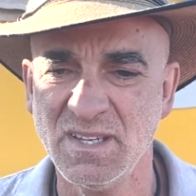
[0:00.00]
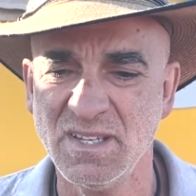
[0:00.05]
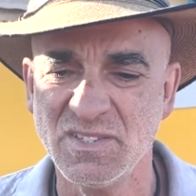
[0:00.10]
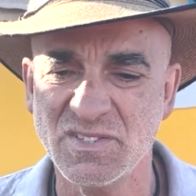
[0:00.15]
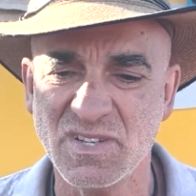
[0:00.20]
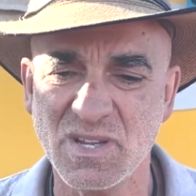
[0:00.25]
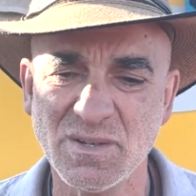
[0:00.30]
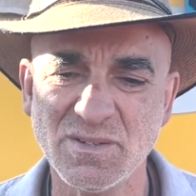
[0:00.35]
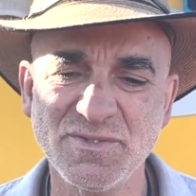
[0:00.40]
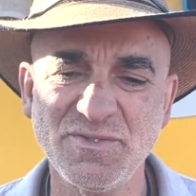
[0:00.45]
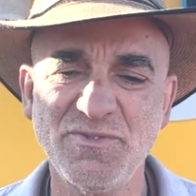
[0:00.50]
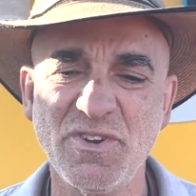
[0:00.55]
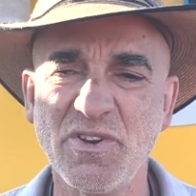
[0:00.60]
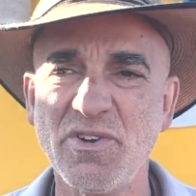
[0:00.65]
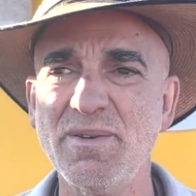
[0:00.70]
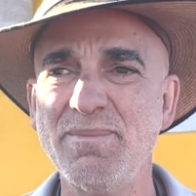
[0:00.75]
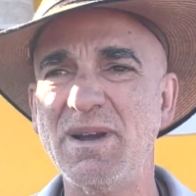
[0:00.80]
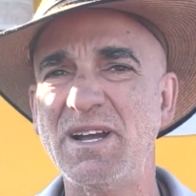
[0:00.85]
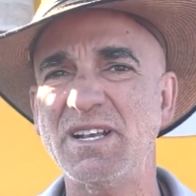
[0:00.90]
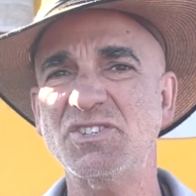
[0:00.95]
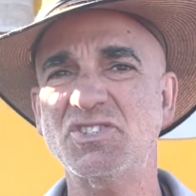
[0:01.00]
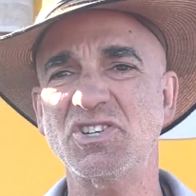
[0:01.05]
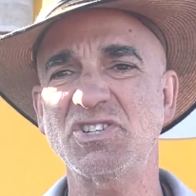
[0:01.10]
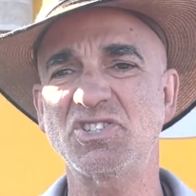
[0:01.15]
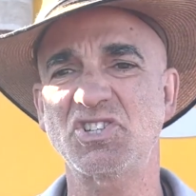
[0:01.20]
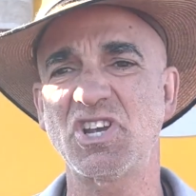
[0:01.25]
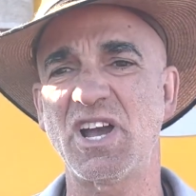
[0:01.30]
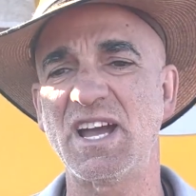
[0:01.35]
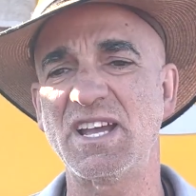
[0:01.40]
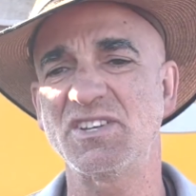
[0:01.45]
So it was very much a
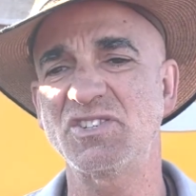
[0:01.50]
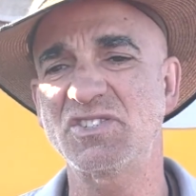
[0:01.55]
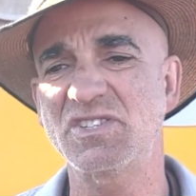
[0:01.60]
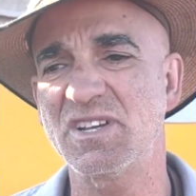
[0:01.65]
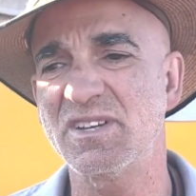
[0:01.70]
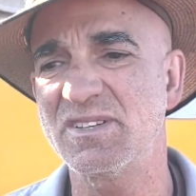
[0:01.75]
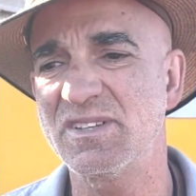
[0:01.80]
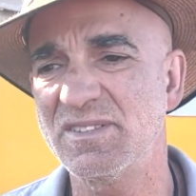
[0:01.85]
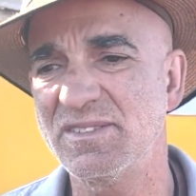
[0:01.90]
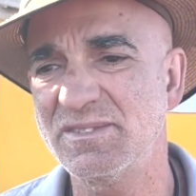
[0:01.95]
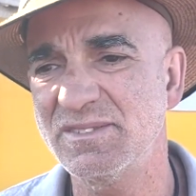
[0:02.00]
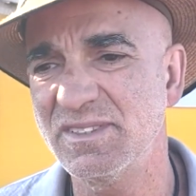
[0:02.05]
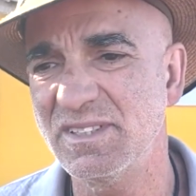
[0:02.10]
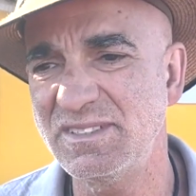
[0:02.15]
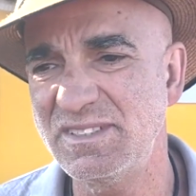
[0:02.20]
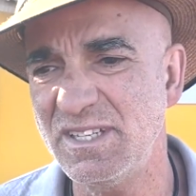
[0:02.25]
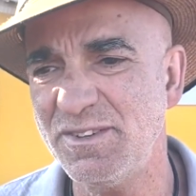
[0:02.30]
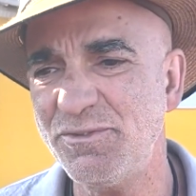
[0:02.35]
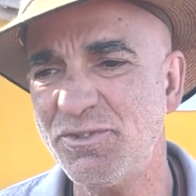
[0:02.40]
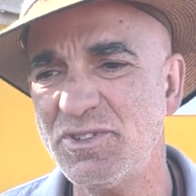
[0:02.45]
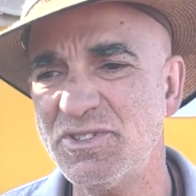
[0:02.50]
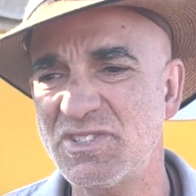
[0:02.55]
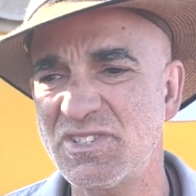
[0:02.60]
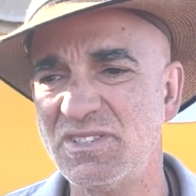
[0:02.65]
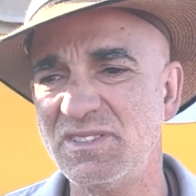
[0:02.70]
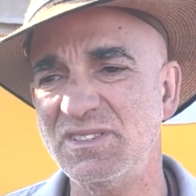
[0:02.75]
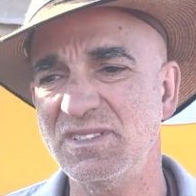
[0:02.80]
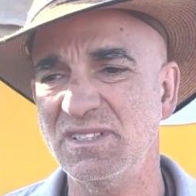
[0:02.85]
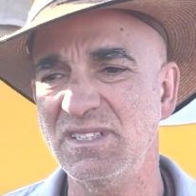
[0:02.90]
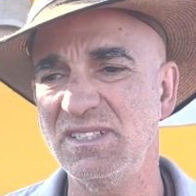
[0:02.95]
change. So the difference
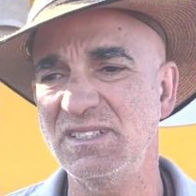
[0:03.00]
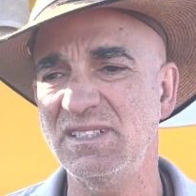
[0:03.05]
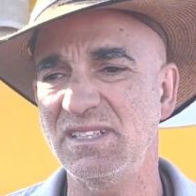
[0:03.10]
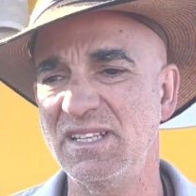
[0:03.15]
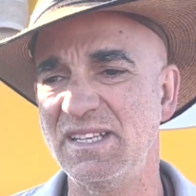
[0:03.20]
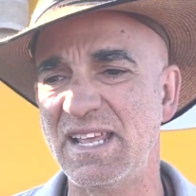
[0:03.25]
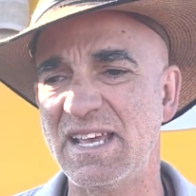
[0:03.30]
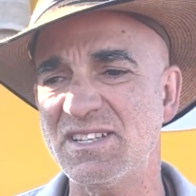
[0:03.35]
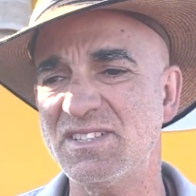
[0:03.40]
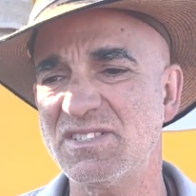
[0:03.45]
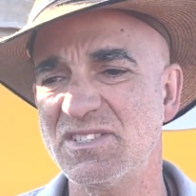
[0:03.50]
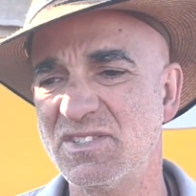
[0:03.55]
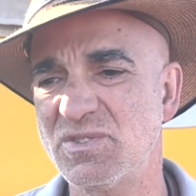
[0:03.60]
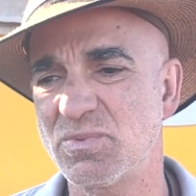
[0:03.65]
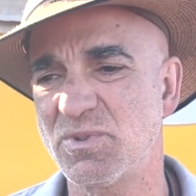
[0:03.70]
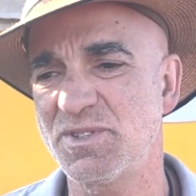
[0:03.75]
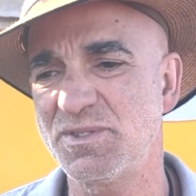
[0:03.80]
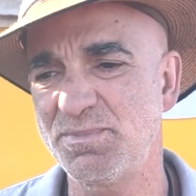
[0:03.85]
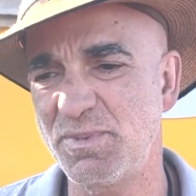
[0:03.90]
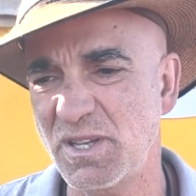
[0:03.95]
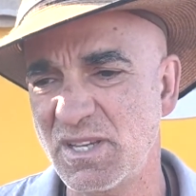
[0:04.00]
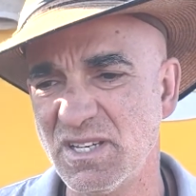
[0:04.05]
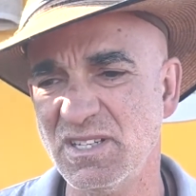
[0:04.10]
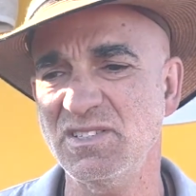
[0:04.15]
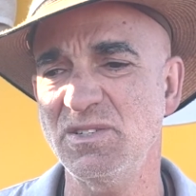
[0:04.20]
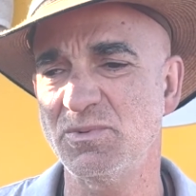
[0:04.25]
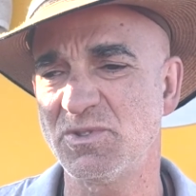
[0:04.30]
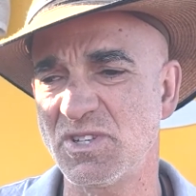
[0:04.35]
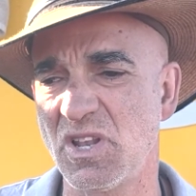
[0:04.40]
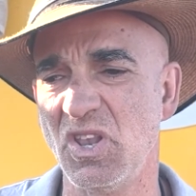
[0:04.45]
in essence was, because
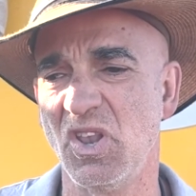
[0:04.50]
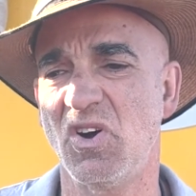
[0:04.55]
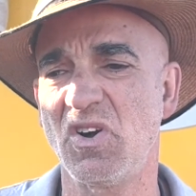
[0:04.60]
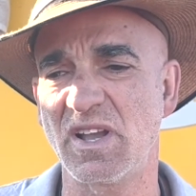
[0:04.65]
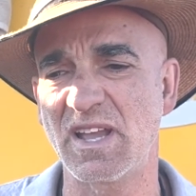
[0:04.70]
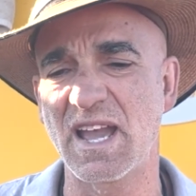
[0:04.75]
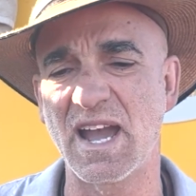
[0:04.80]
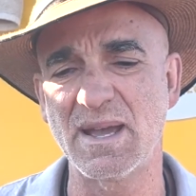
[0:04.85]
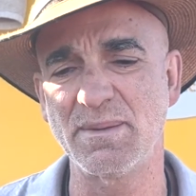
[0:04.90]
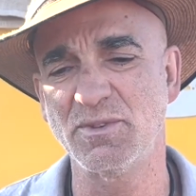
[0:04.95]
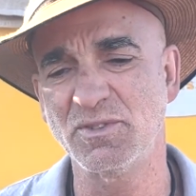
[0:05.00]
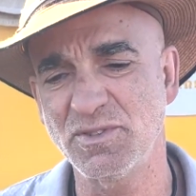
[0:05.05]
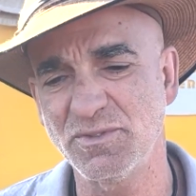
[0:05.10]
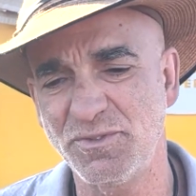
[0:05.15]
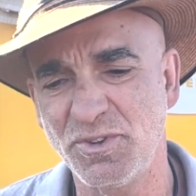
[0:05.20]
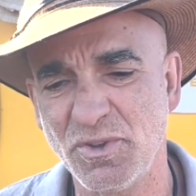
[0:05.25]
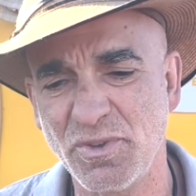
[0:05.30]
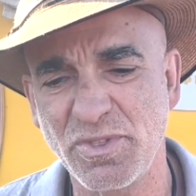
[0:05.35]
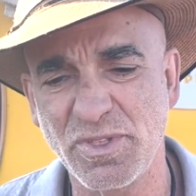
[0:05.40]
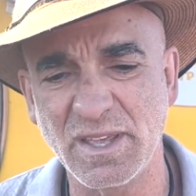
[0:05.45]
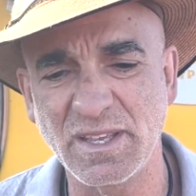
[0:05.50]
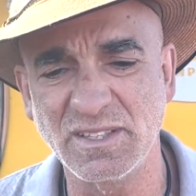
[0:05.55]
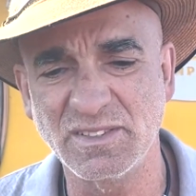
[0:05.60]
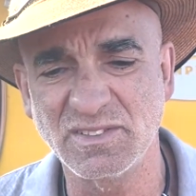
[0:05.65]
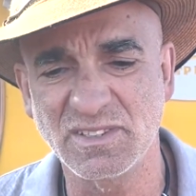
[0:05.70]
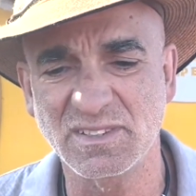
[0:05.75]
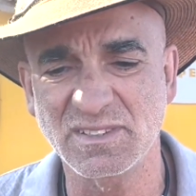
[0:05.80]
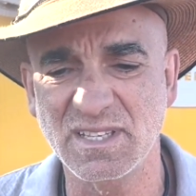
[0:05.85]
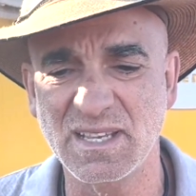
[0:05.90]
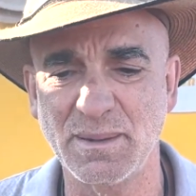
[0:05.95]
it was a long game, there's a few things
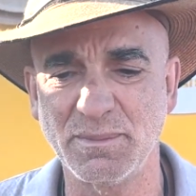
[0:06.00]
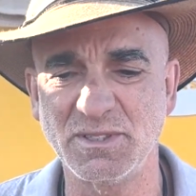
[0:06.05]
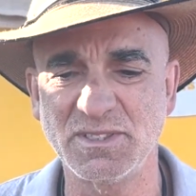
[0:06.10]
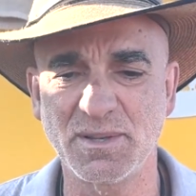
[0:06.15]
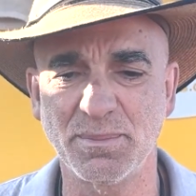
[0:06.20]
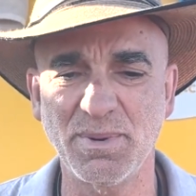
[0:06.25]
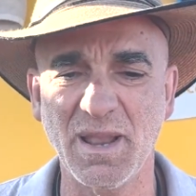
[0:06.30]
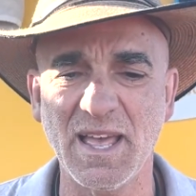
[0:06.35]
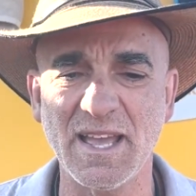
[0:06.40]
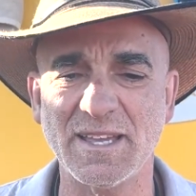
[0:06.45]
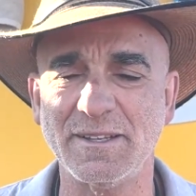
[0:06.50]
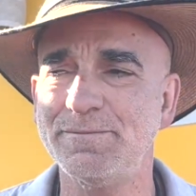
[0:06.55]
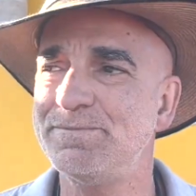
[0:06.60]
that come into play.